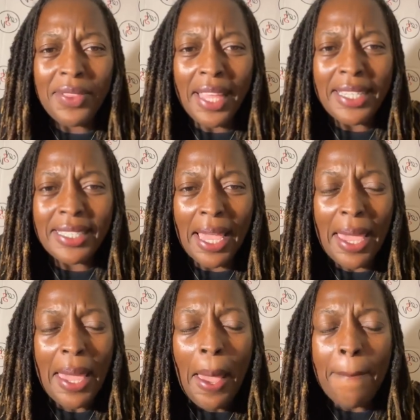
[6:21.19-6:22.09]
what they
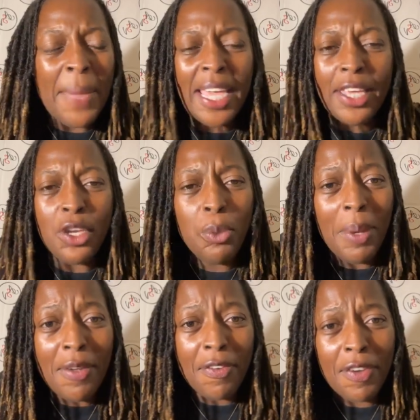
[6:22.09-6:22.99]
say make you
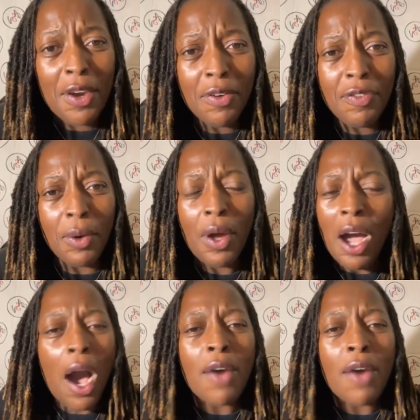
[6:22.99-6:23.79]
be fearful